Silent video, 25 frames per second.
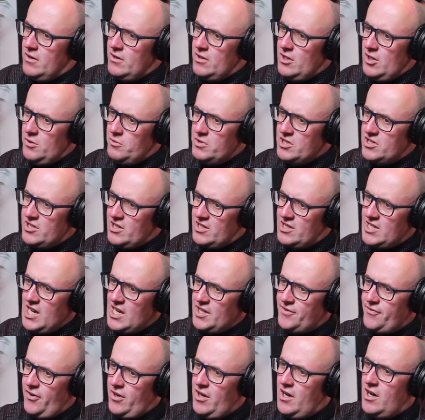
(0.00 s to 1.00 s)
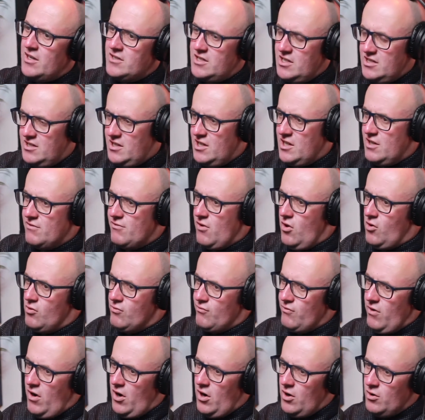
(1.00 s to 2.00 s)
You were a successful artist in your
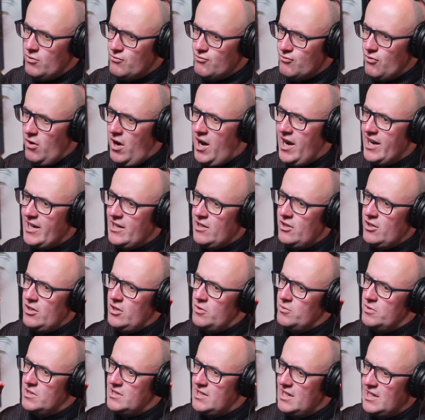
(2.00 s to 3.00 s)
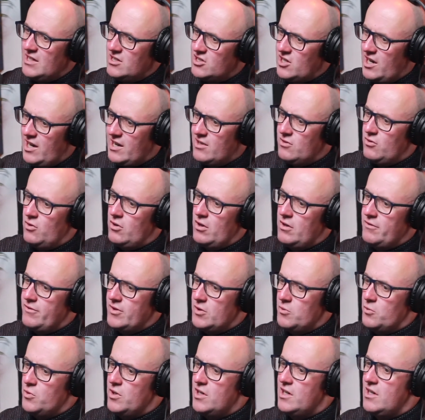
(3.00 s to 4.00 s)
own right. You were DJing all over
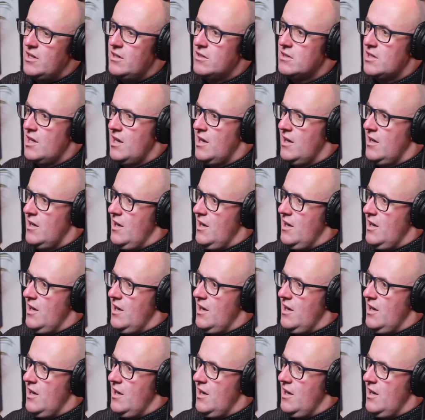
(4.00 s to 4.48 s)
the world.